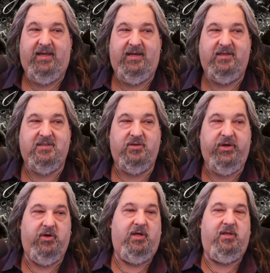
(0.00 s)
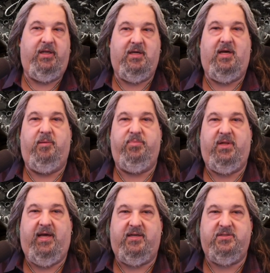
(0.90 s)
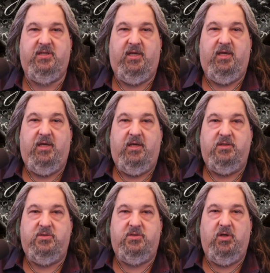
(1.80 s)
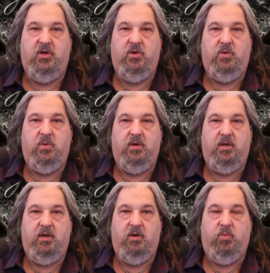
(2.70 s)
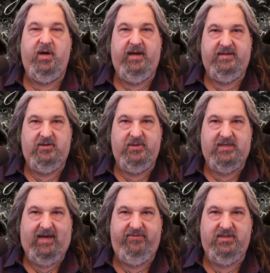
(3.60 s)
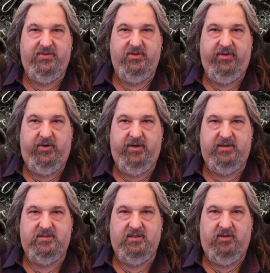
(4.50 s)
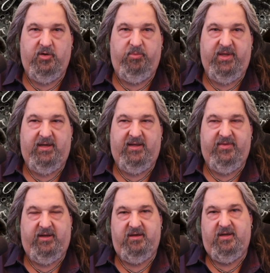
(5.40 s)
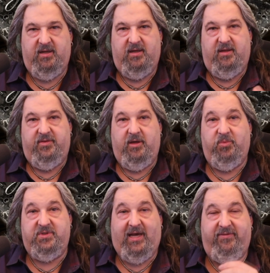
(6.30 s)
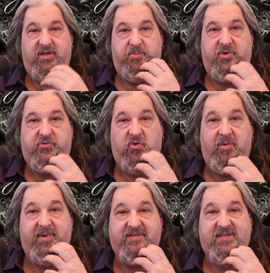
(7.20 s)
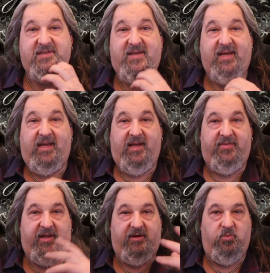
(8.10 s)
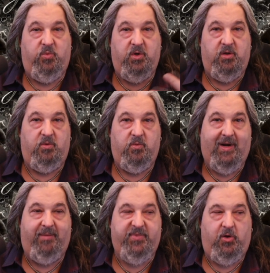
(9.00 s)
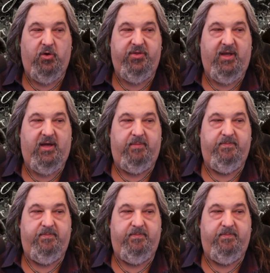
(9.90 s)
It is lyrically complex. So we're going to do a dive into the lyrics a little bit, and then we'll dive into performance, and then we'll wrap the whole thing up.